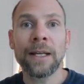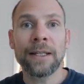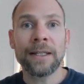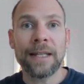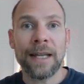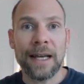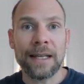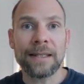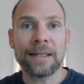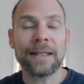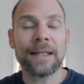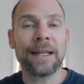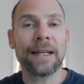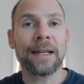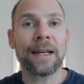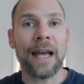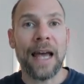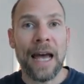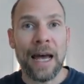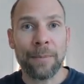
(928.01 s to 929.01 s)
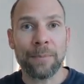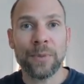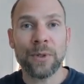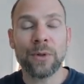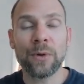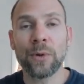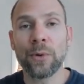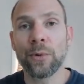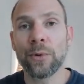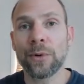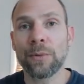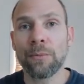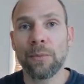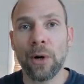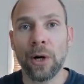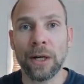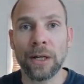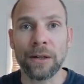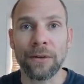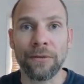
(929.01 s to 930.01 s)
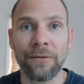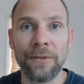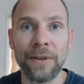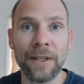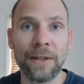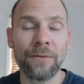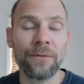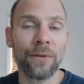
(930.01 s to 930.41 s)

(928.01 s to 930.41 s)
testing absolute model fit.